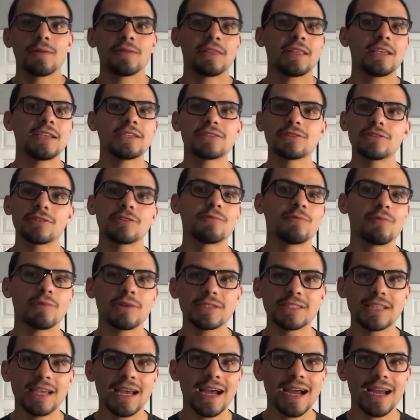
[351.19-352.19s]
These are the
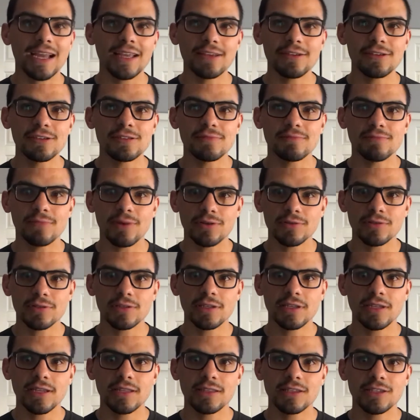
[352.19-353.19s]
ones that I use
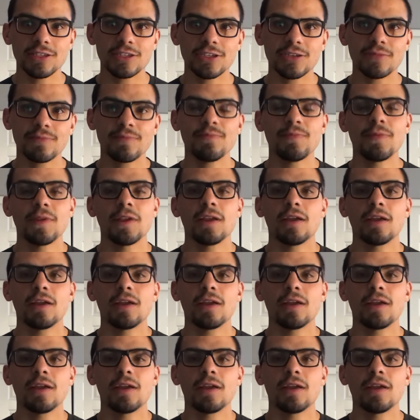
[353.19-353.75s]
mostly in the gym.